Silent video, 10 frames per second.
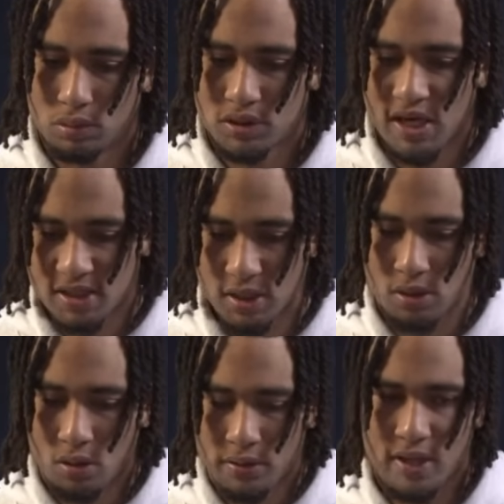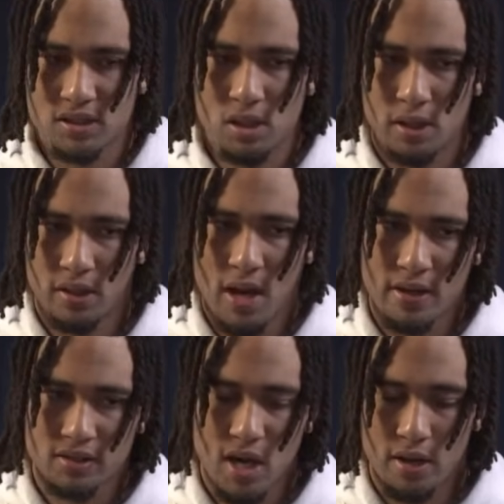tested on that Sunday. The eye
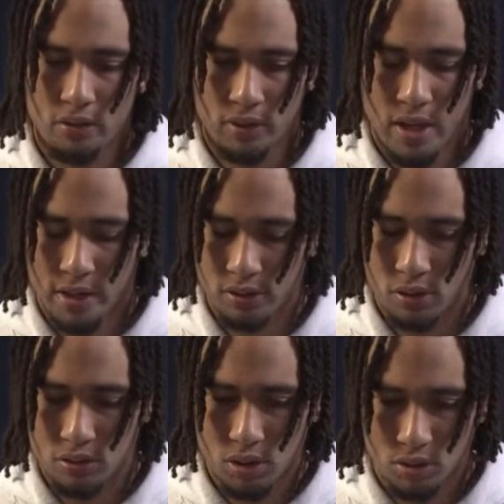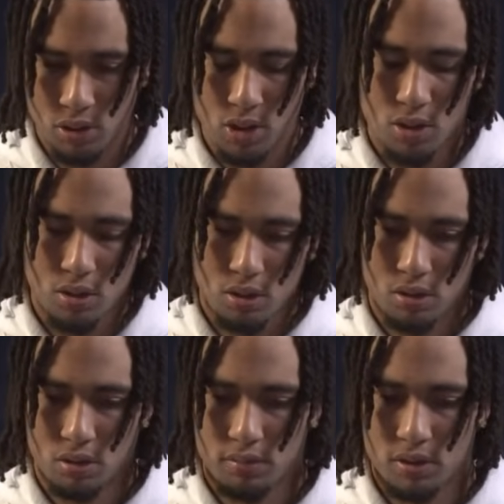in the sky don't lie, you know. So
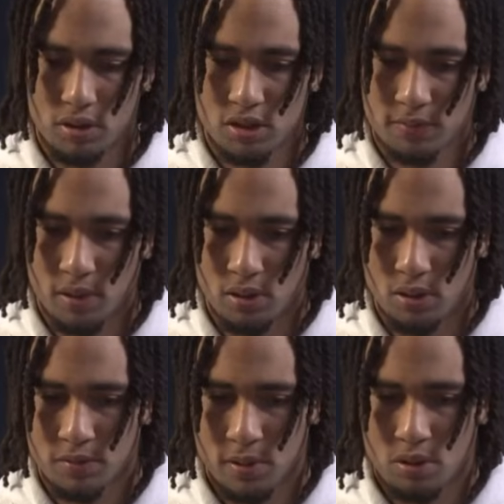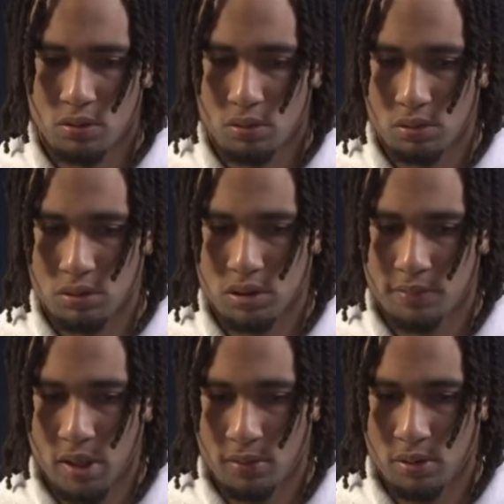it's been cool to
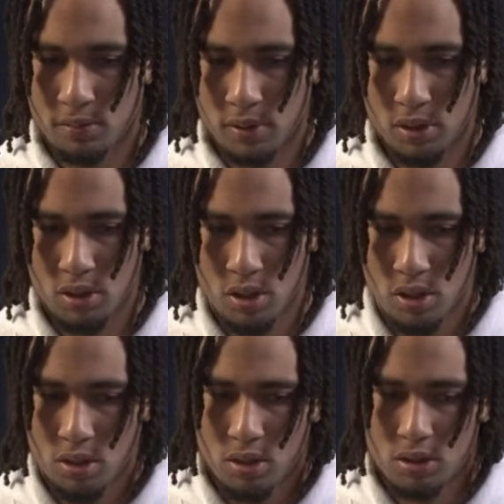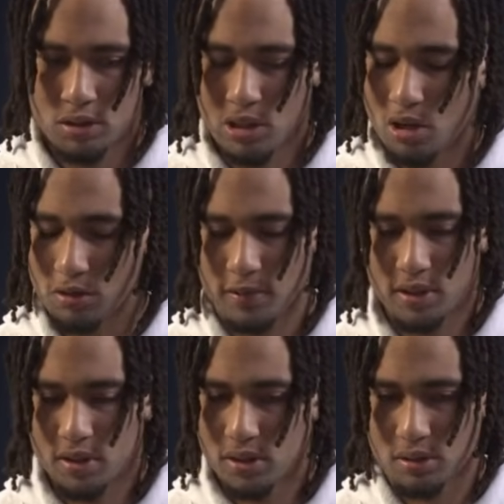be able to be in a talk,
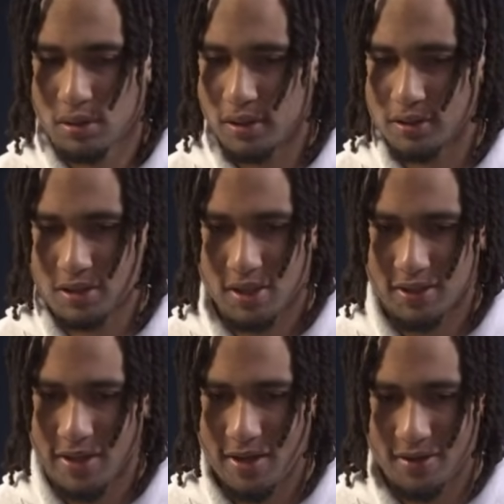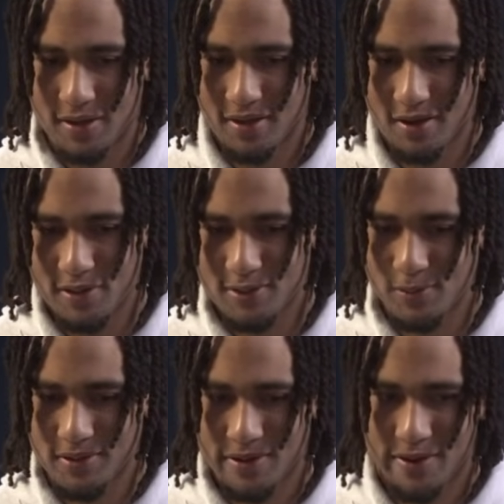but like, just like they love me this
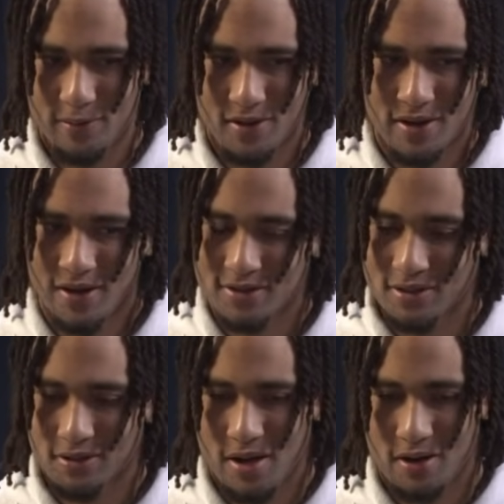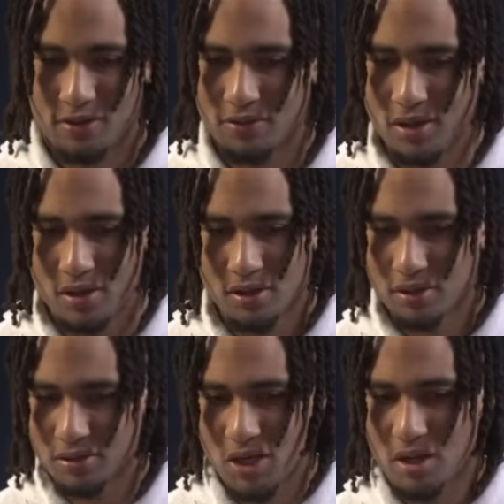week, they hate me the next. So I don't
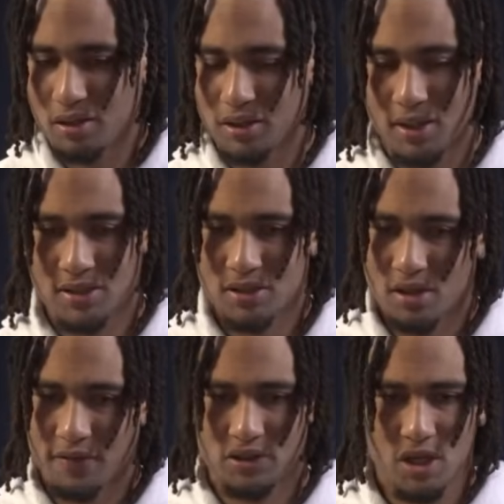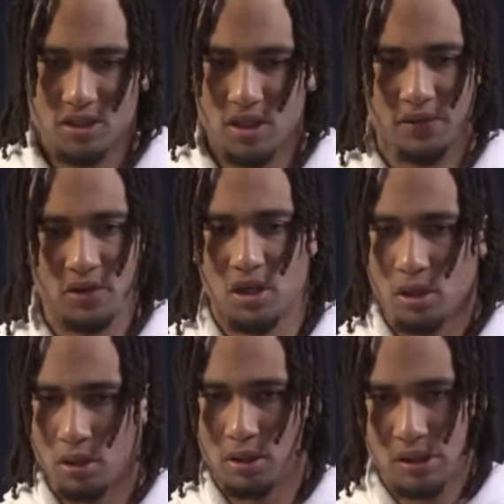try to look at that stuff. I try to stay even
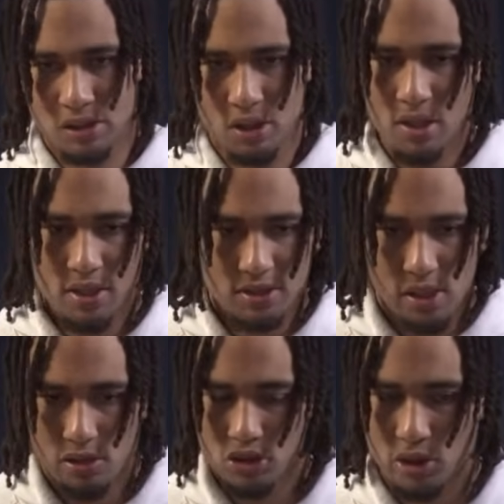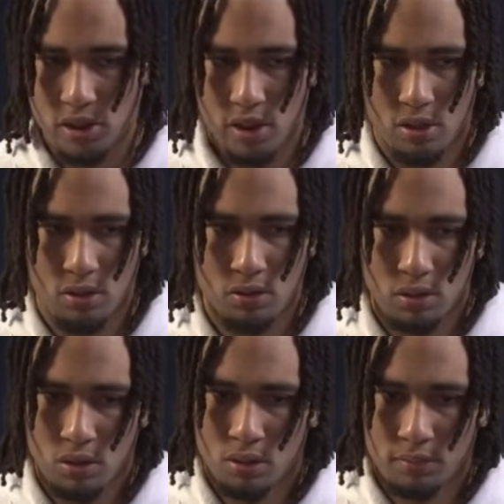keel and just stay on a straight and narrow,
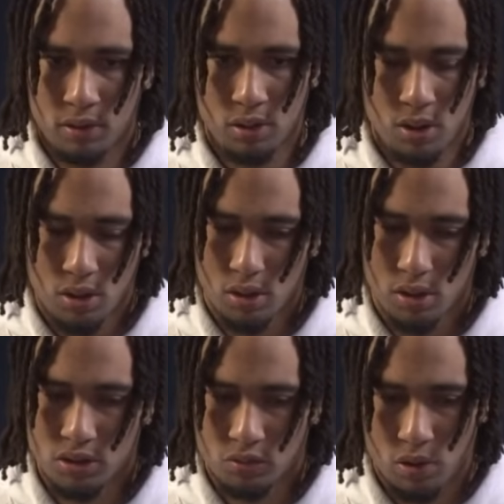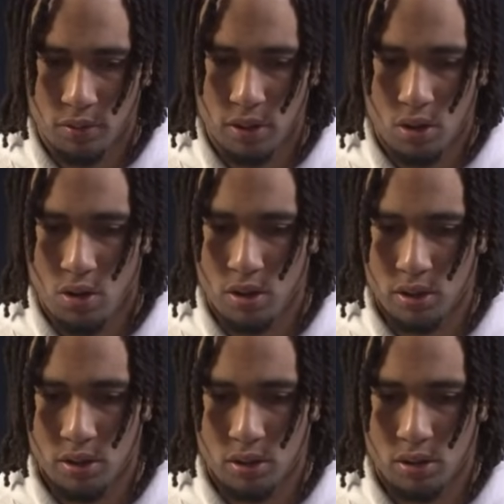and just work really hard
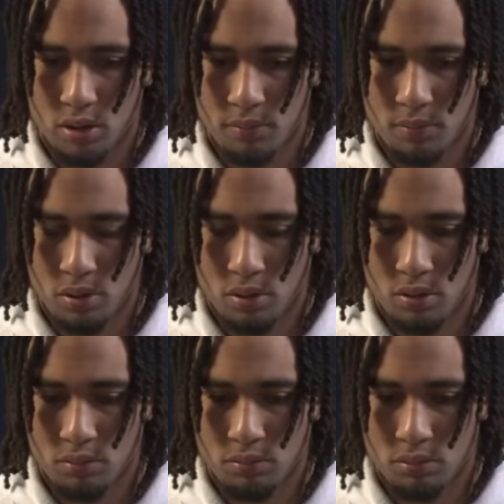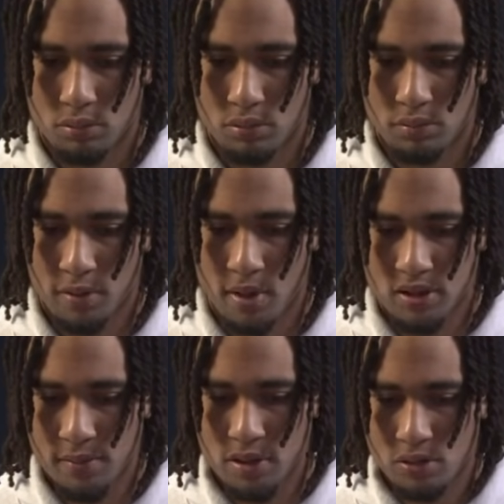and make my
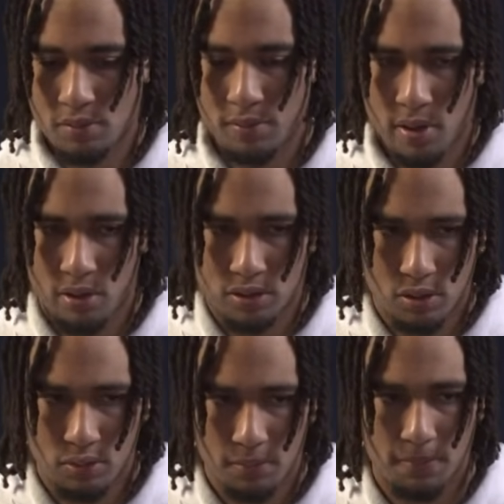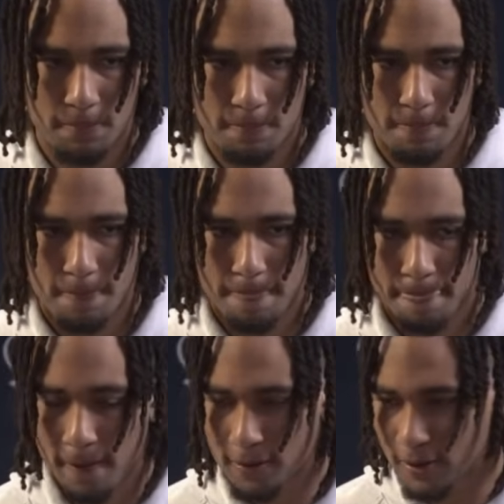teammates around me better. So, all
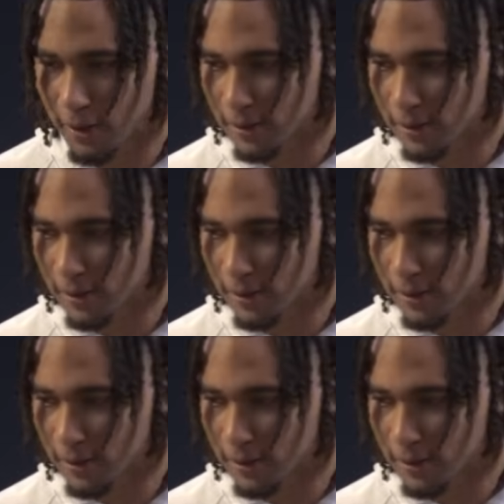right, you